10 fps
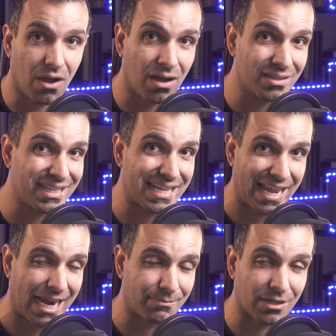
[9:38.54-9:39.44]
on the
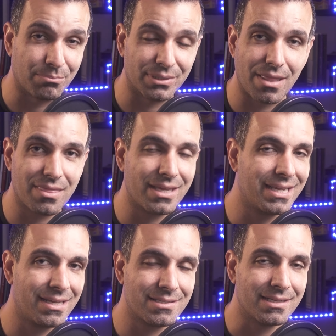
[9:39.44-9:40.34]
camera, but the thing
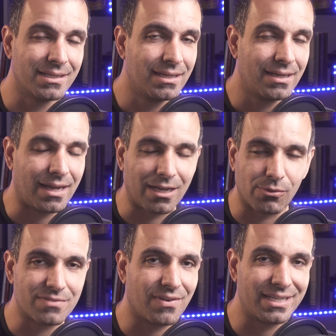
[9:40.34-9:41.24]
is, I
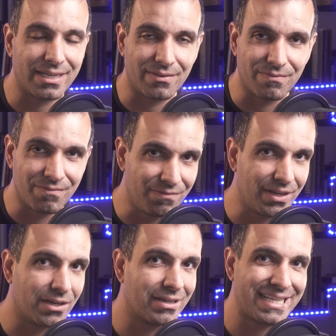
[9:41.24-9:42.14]
always find it
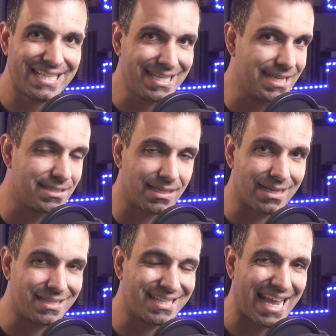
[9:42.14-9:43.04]
very
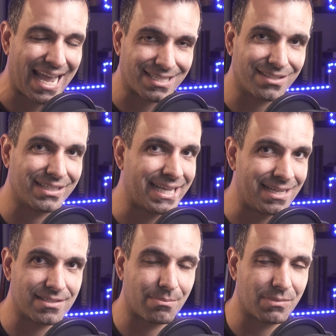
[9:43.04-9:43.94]
easy to accidentally
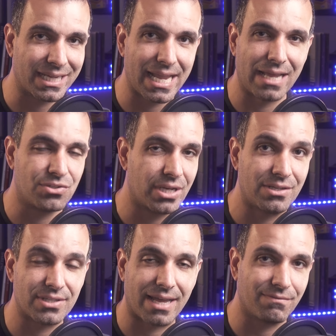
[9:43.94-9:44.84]
hit something and
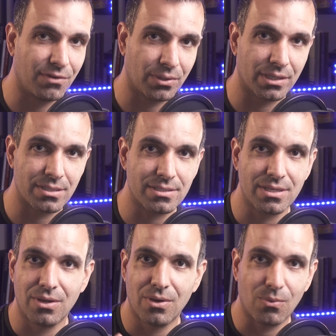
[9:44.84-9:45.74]
change that focus
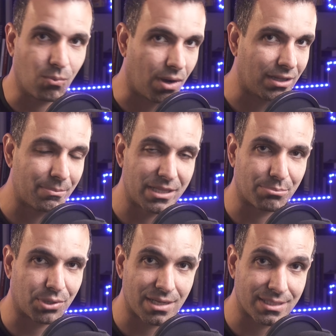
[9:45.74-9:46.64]
while I'm in the
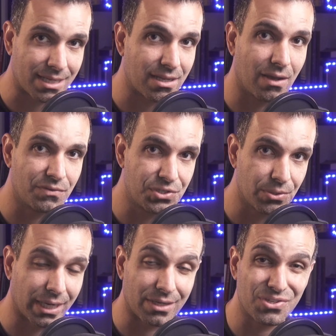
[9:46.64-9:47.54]
process of
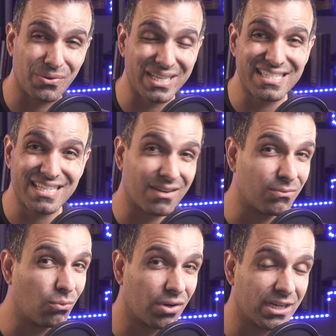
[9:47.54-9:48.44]
shooting. So instead of
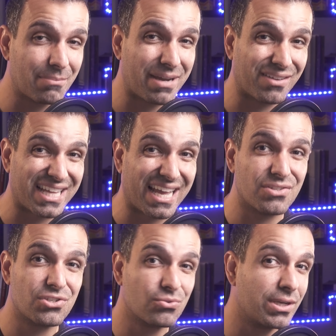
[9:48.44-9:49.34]
worrying about
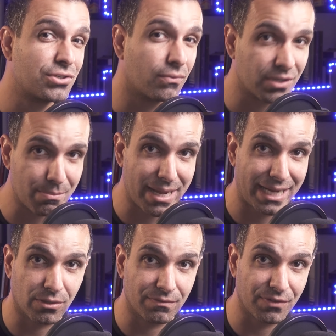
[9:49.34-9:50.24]
that, switch over to
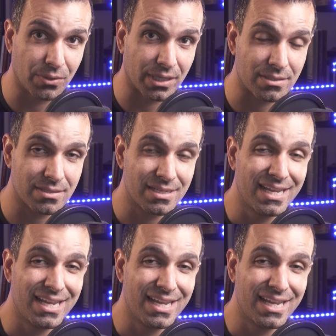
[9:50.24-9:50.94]
manual focus.